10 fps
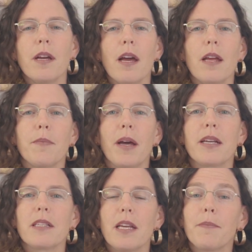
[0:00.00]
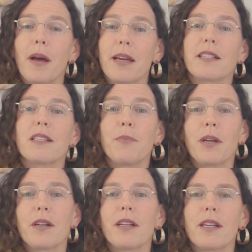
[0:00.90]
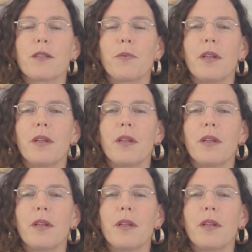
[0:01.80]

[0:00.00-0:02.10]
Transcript: And in my experience,